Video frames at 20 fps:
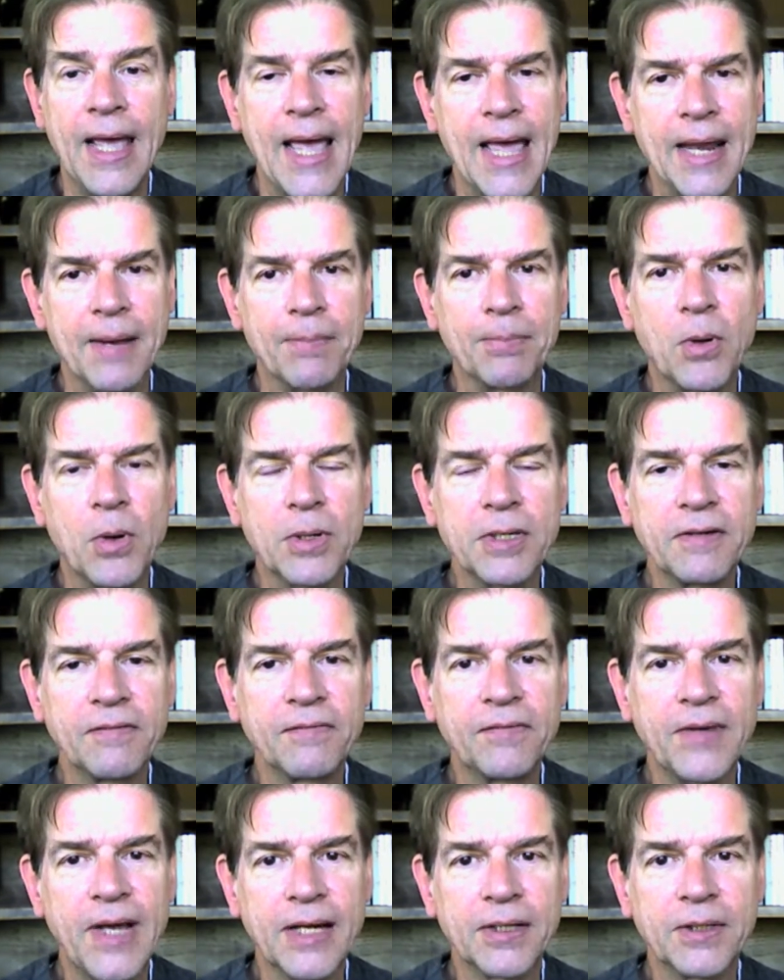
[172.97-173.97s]
An
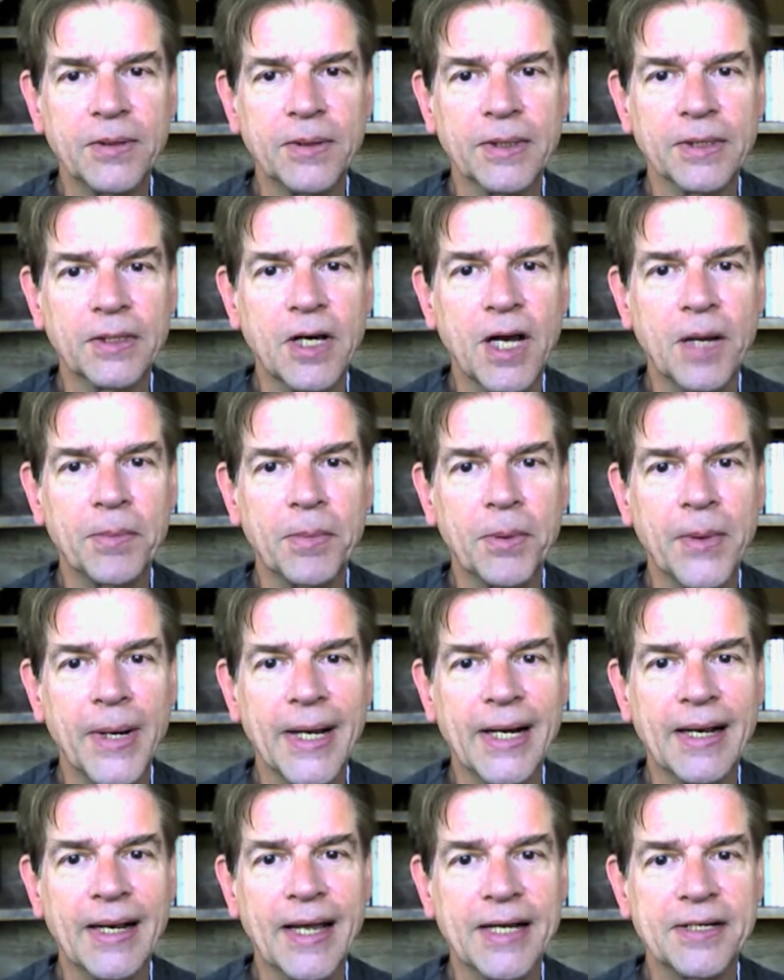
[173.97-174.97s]
important factor in
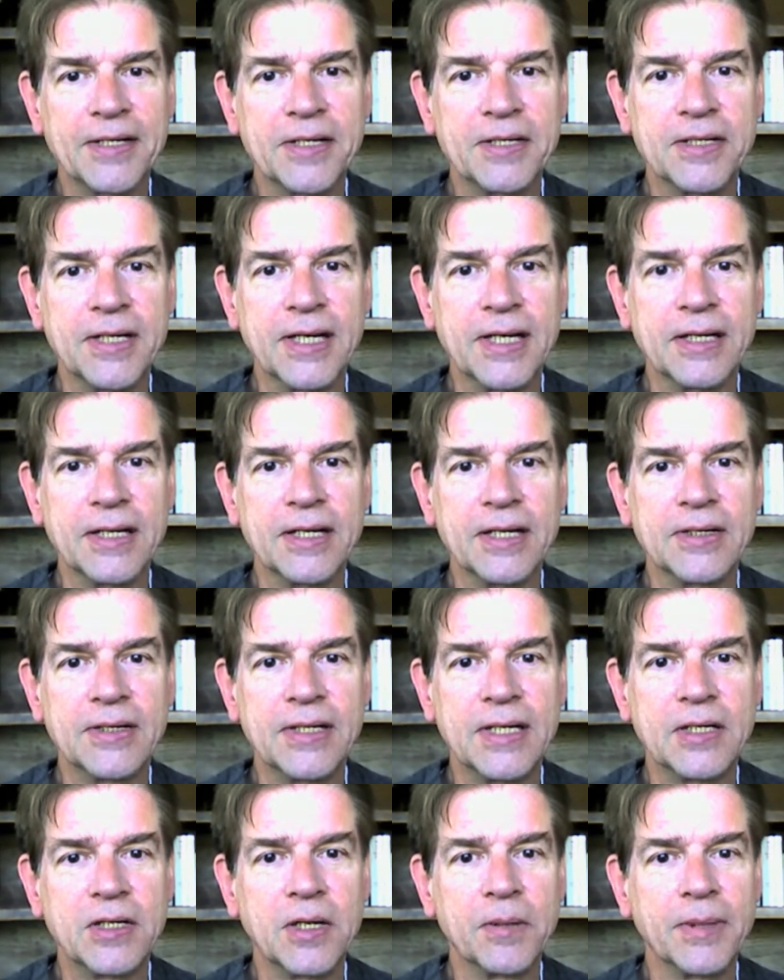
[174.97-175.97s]
copyright licensing is
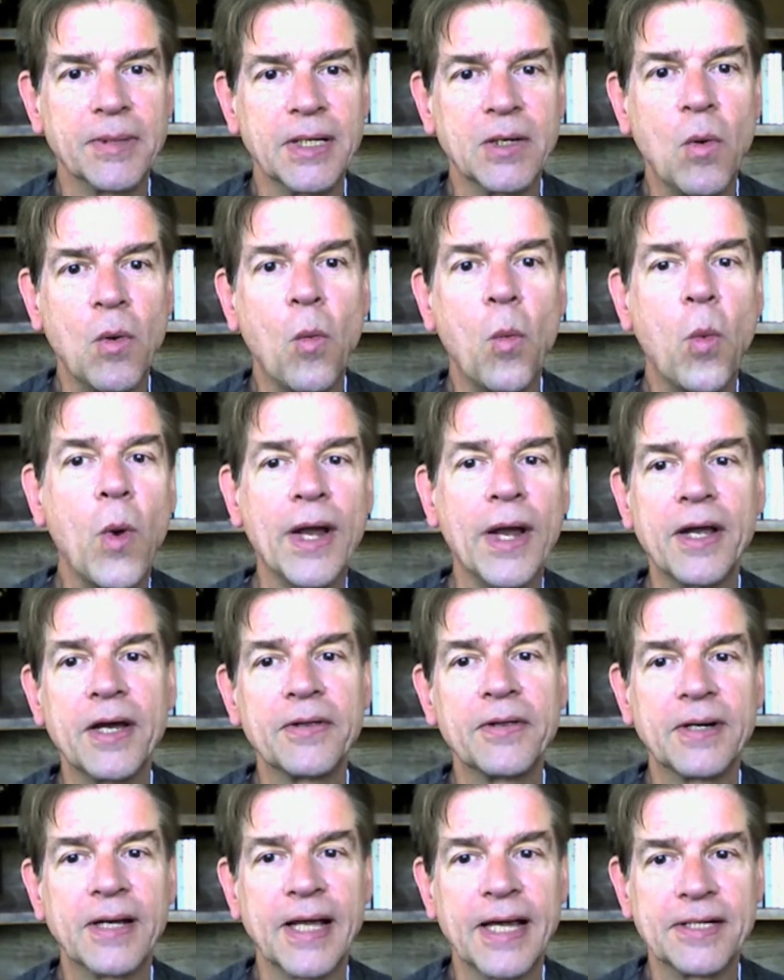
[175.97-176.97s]
determining what
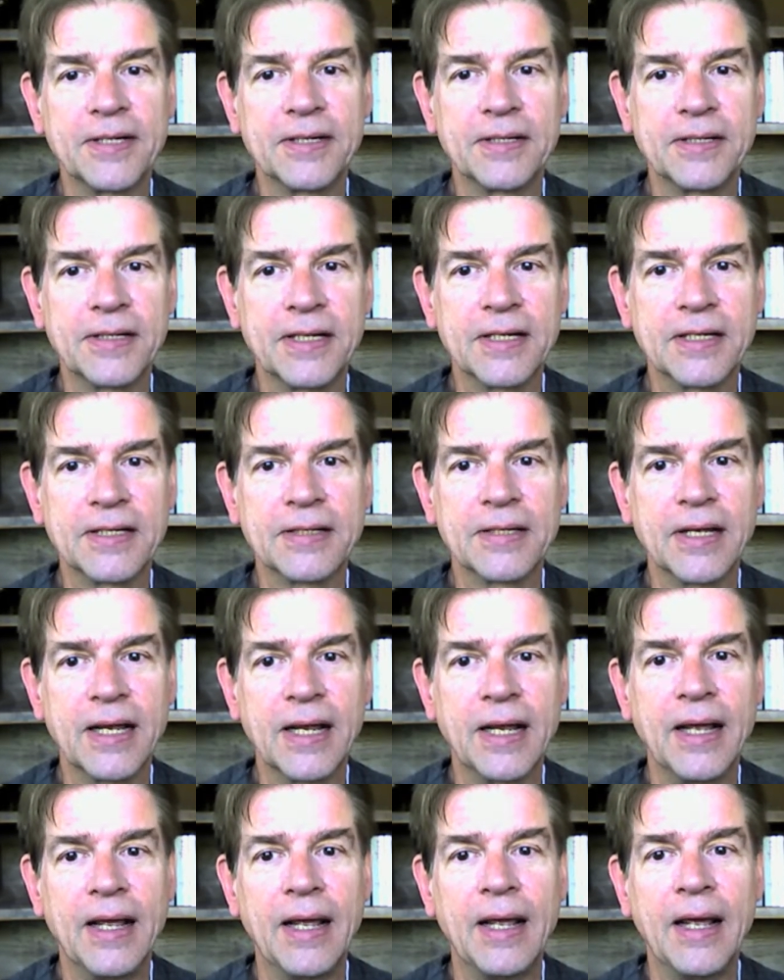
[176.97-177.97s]
other licenses
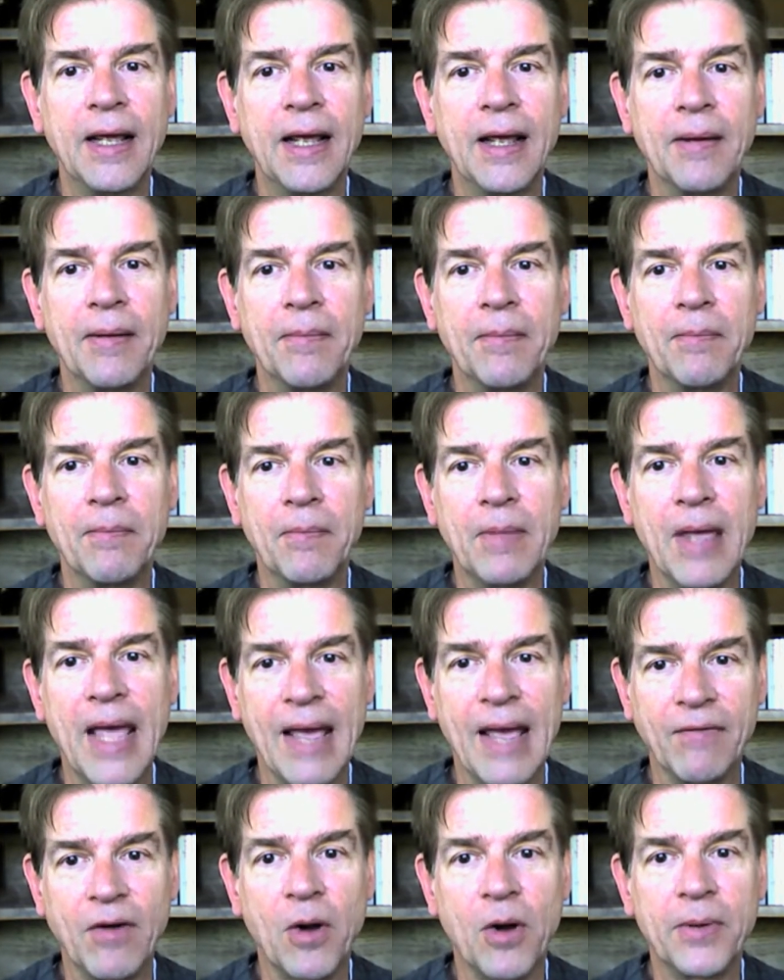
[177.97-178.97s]

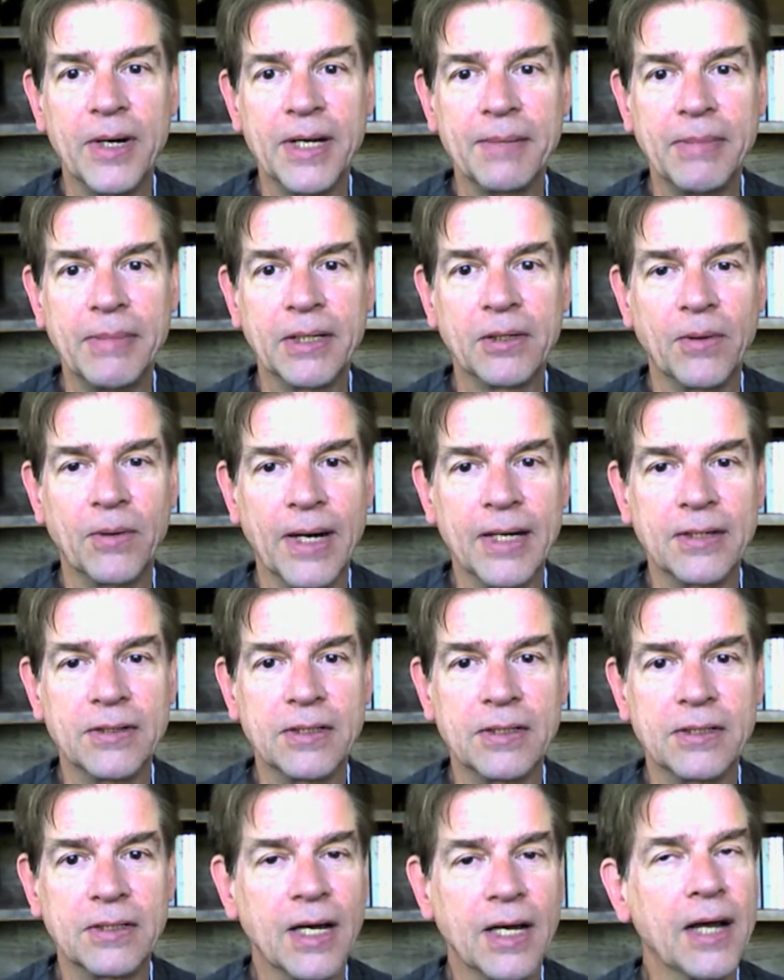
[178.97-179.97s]
have already been
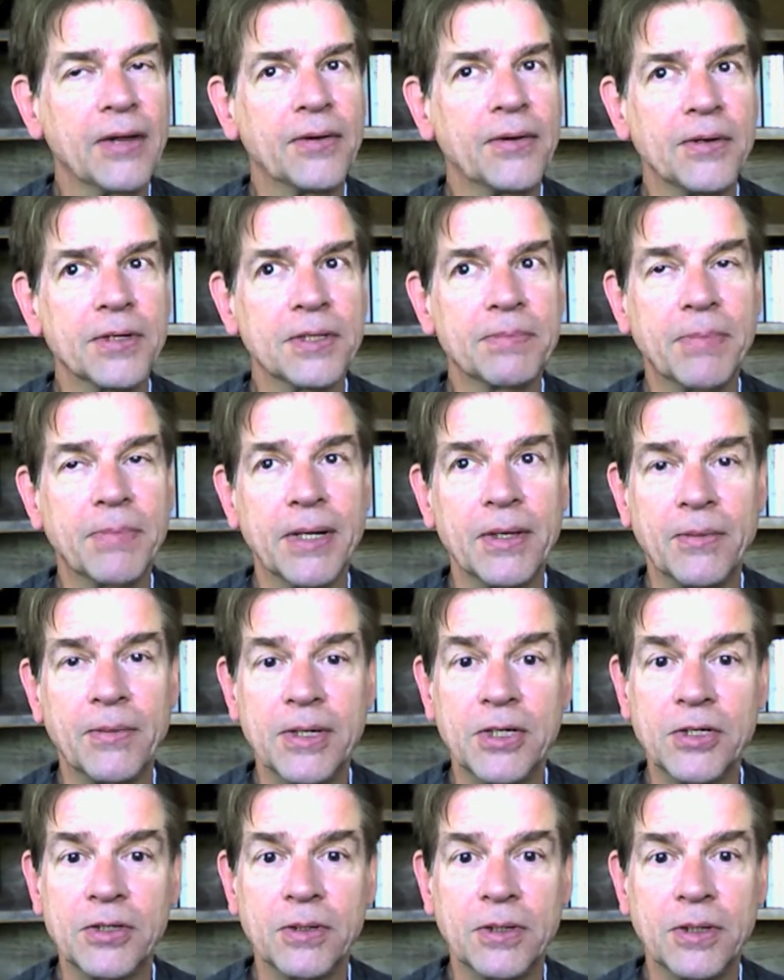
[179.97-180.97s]
granted to others by the
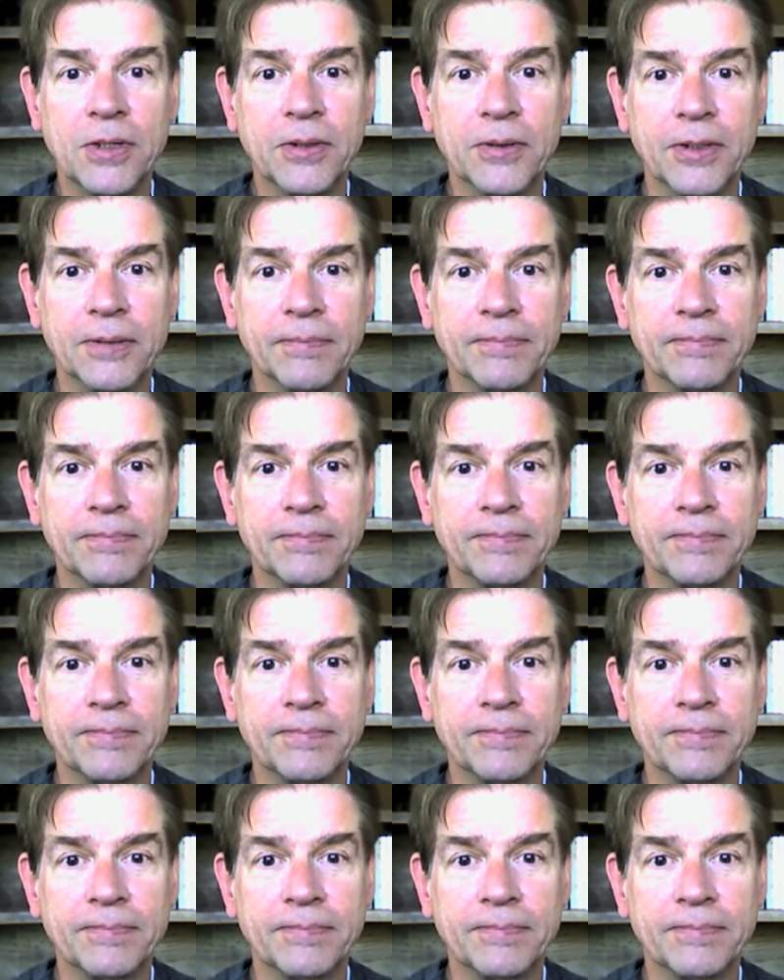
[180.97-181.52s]
original owner.